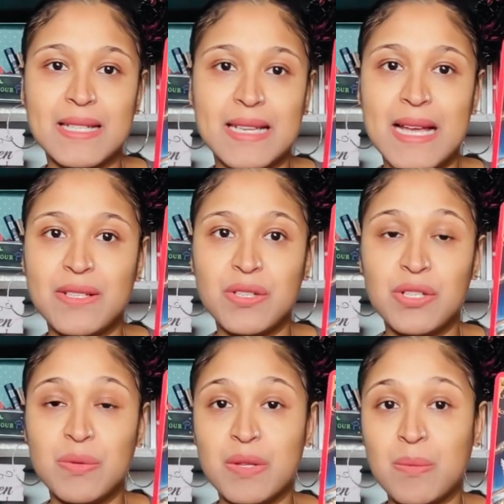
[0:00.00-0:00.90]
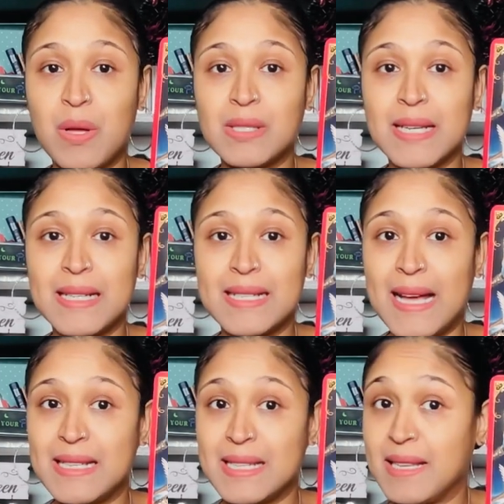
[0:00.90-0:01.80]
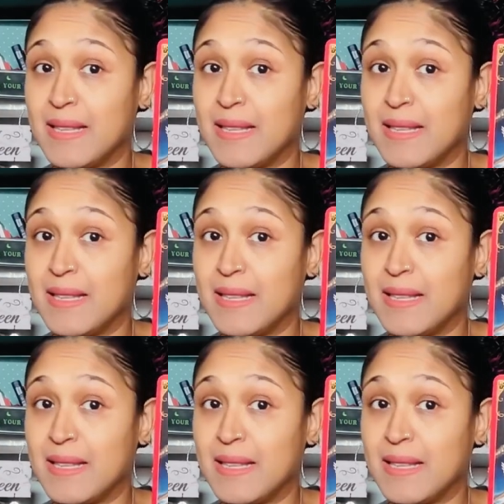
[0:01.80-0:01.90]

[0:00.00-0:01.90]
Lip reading: This has to do with multitasking.